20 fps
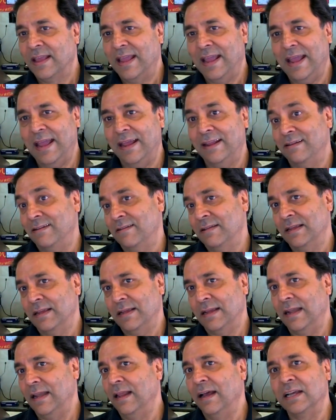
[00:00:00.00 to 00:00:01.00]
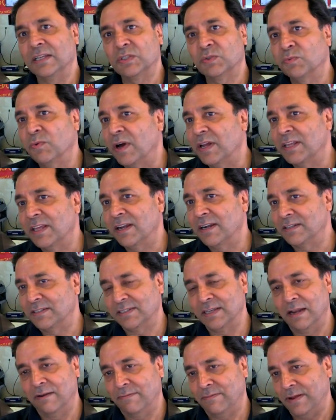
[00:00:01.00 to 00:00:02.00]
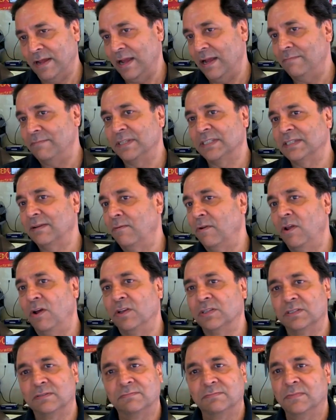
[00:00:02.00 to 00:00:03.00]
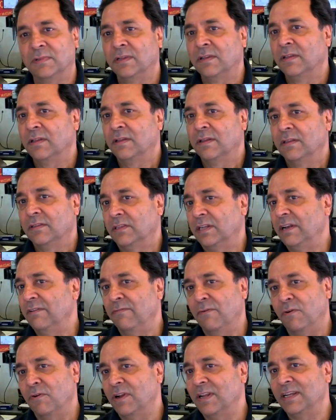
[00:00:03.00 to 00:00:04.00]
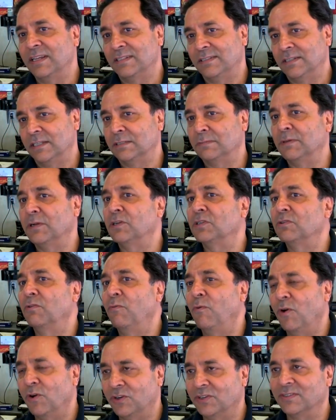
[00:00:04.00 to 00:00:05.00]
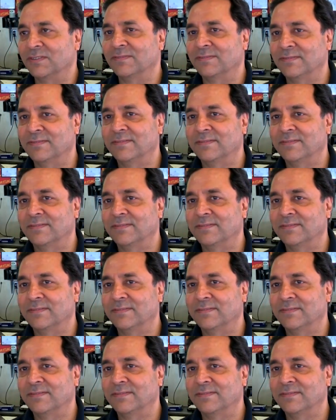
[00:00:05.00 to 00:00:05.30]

And in last one year itself, I must have lost three, four days just because of water.